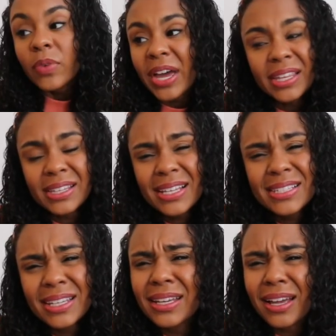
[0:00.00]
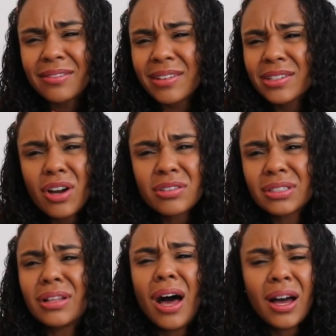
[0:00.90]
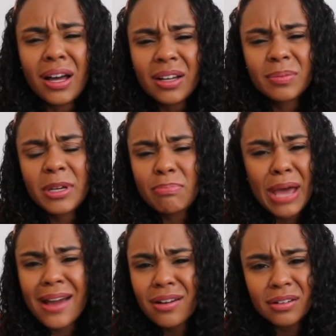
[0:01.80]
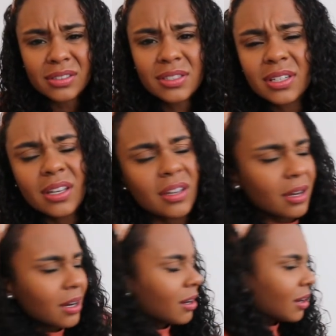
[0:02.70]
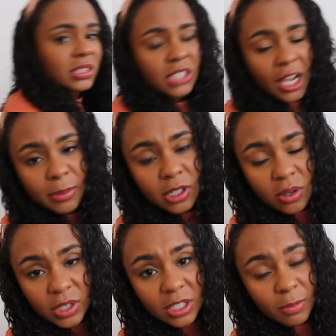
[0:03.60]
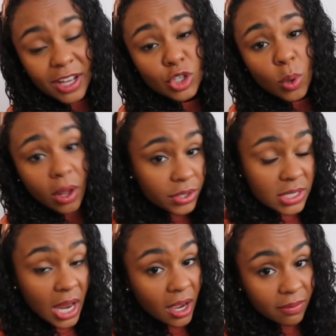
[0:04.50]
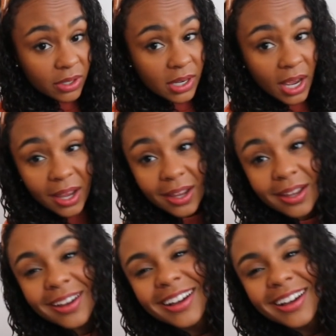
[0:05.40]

I think that's it. I like talked a lot. My back hurts. Like, time to go eat my 12th snack of the day.